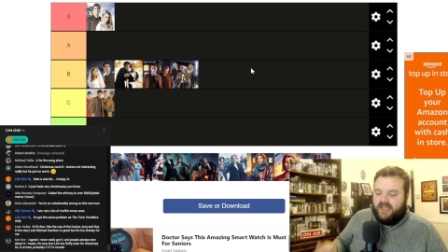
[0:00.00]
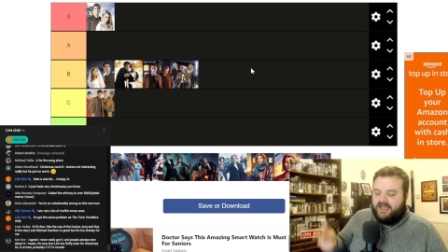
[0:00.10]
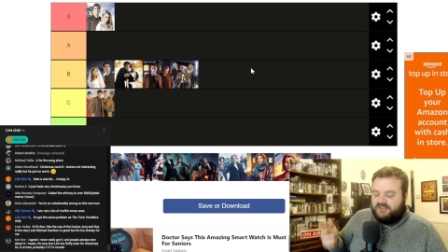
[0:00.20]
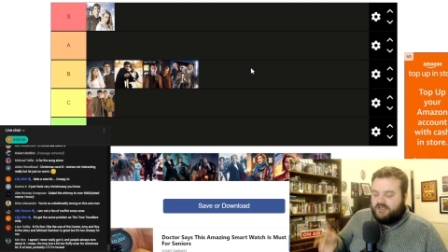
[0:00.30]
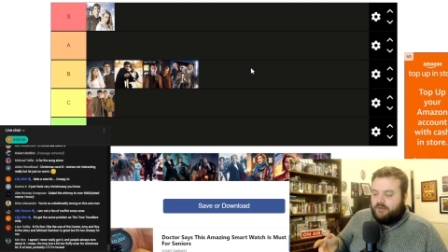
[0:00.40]

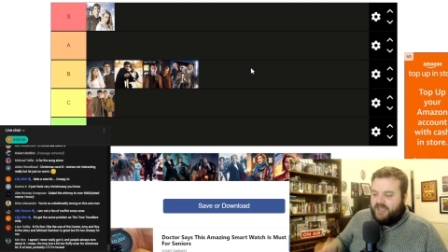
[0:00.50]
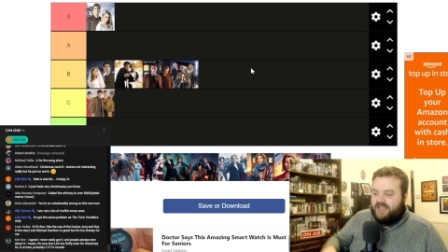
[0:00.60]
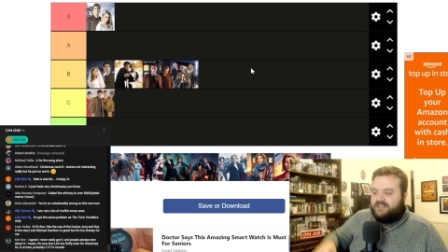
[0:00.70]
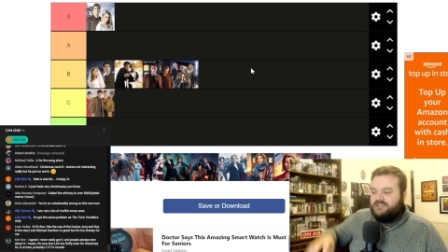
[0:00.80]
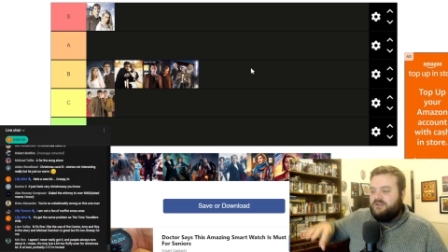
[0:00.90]
Like, it's
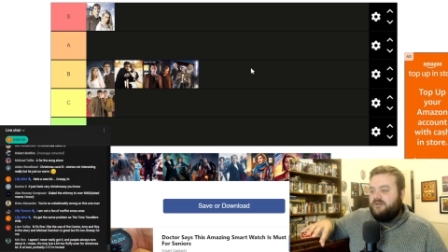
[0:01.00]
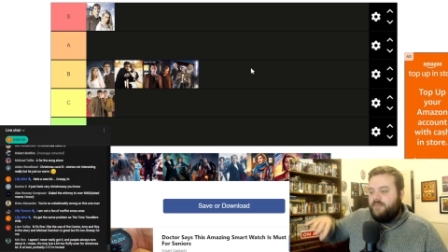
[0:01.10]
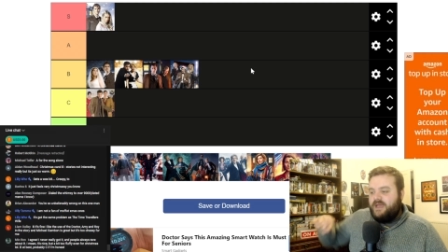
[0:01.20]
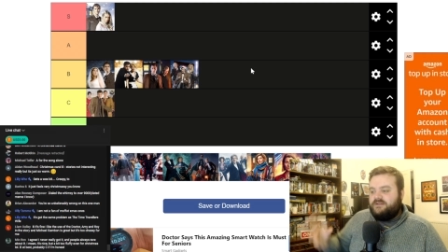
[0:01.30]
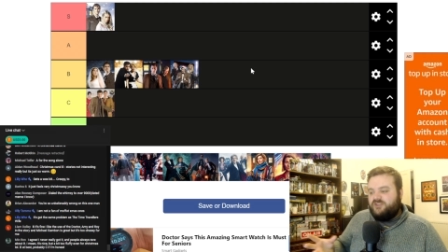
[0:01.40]
okay to sort
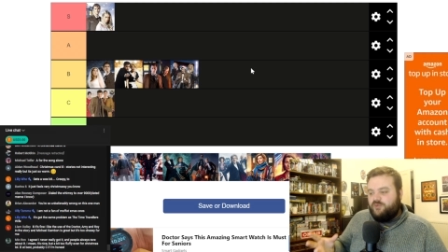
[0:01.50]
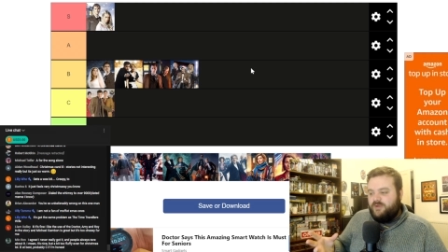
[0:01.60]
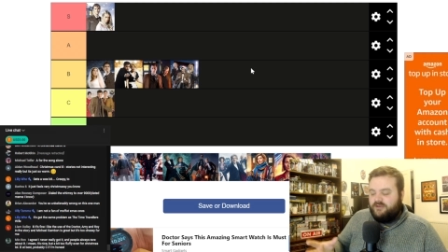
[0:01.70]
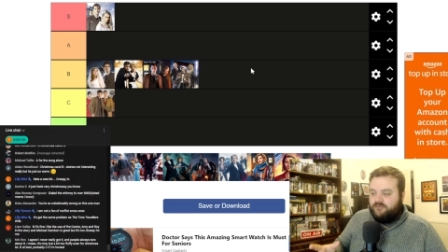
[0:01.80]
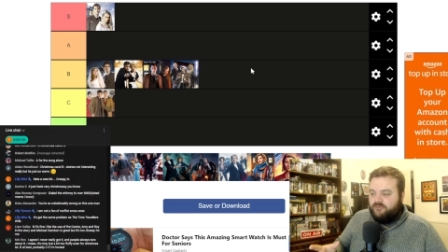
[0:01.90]
of bend and
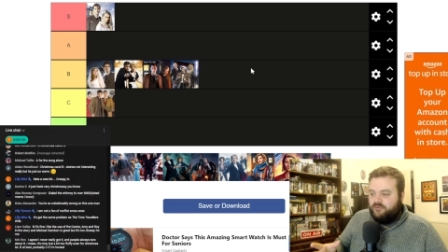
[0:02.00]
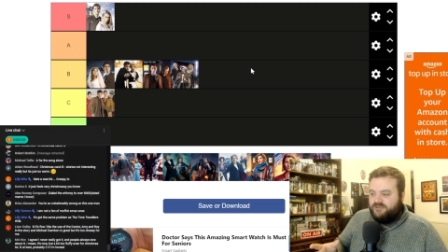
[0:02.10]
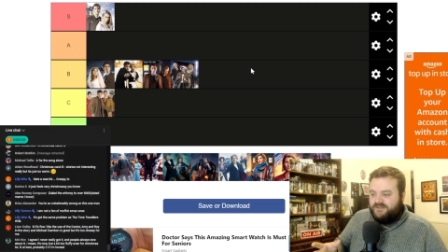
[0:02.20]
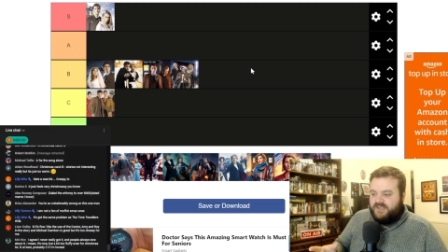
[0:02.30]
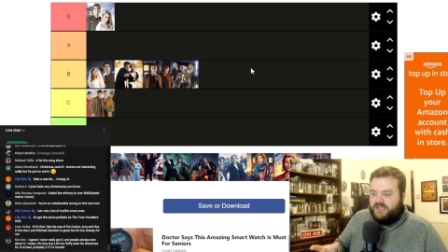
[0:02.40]
tweak the
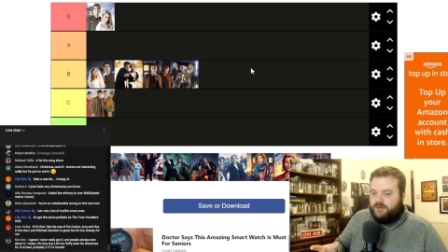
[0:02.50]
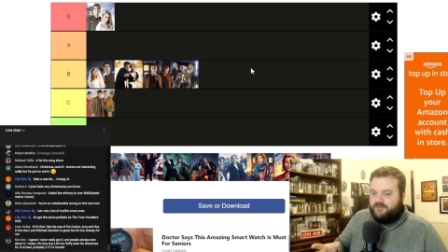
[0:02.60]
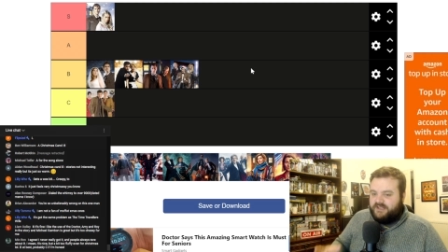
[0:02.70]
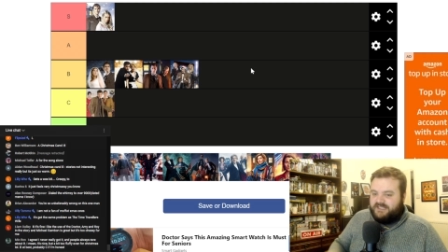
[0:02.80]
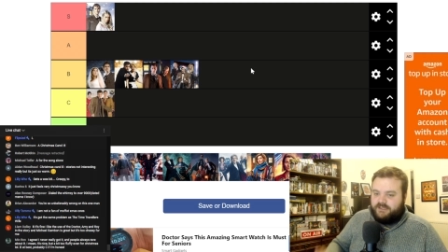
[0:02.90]
rules of the
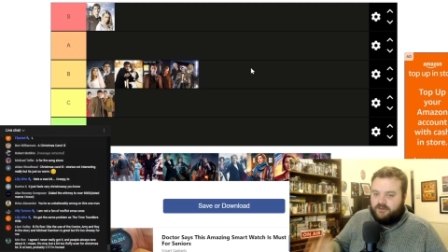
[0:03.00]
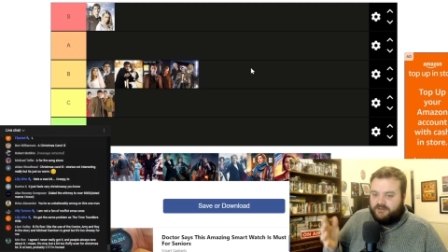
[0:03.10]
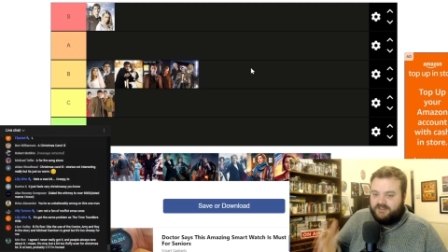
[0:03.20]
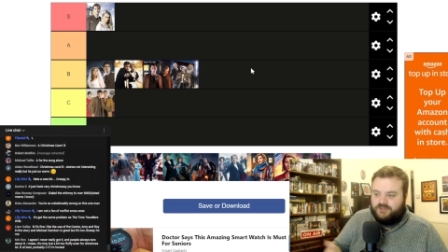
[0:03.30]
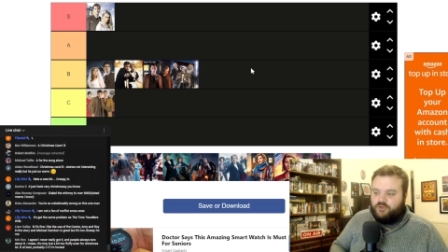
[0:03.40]
universe as
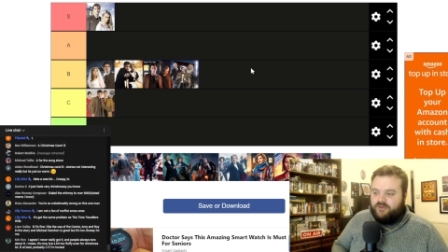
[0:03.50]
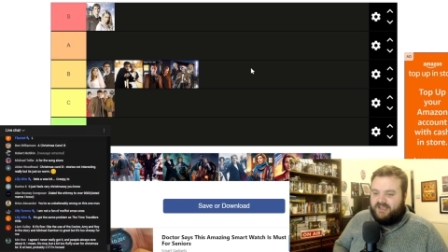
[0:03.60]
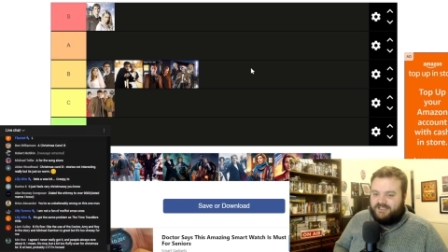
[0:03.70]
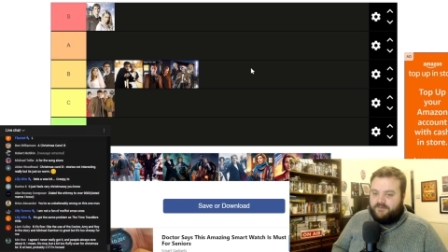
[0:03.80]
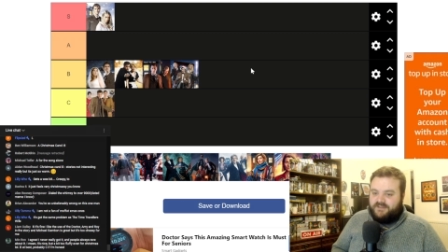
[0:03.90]
long as the
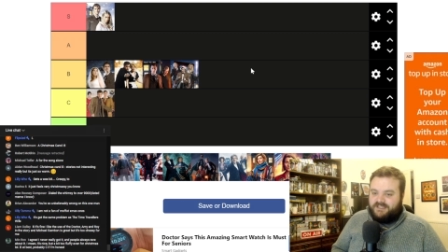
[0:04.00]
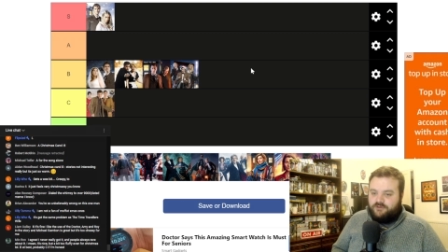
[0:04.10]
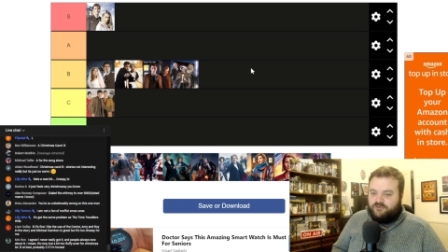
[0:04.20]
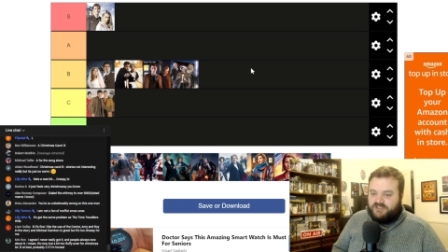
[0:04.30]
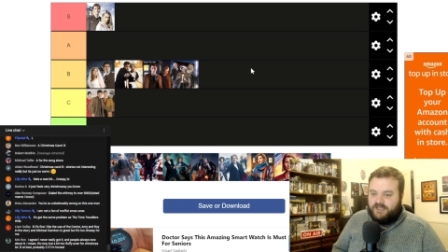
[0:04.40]
story itself is
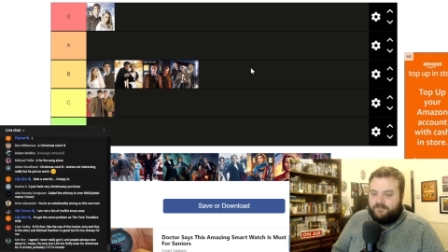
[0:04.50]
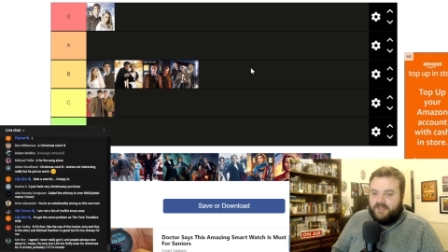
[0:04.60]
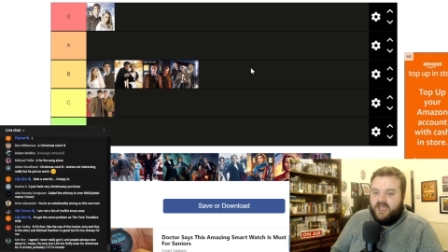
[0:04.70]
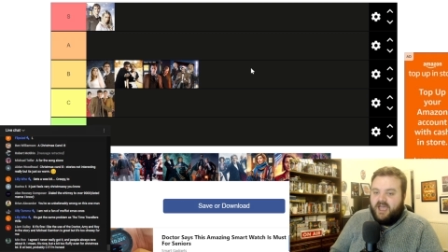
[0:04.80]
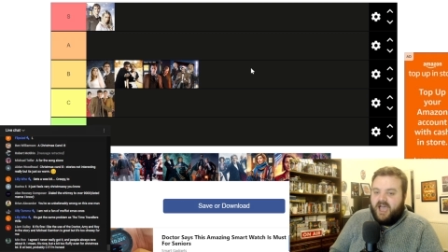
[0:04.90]
interesting.